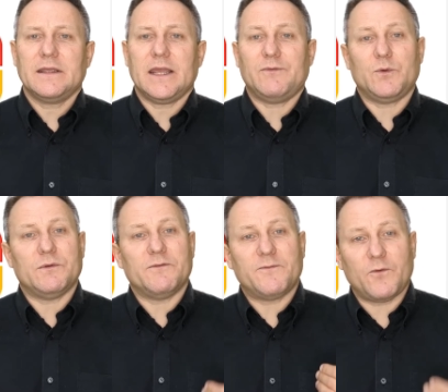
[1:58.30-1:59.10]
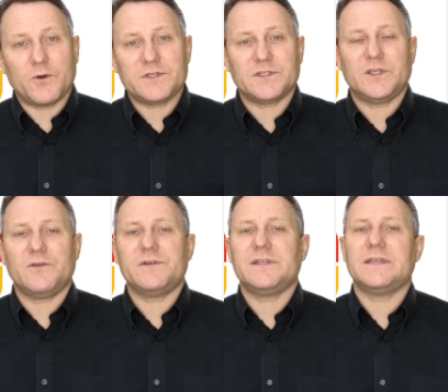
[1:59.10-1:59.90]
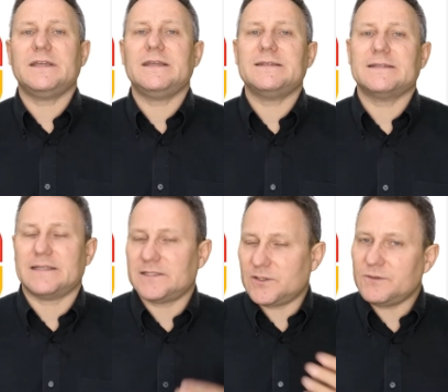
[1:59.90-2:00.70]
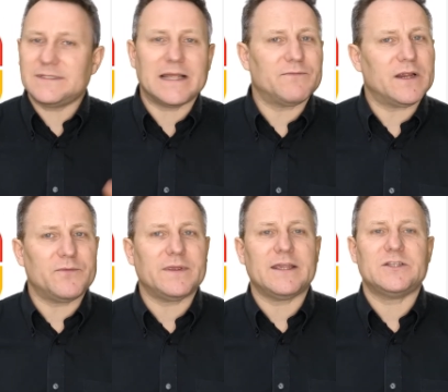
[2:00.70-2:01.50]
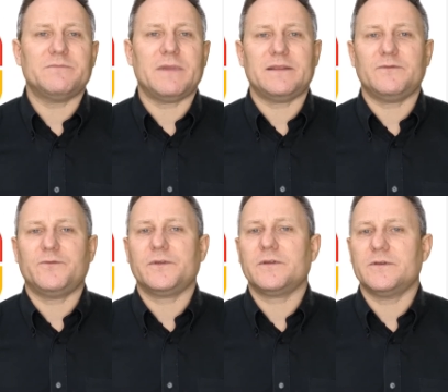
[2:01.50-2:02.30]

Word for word: if you enforce security keys as a two-step verification method for your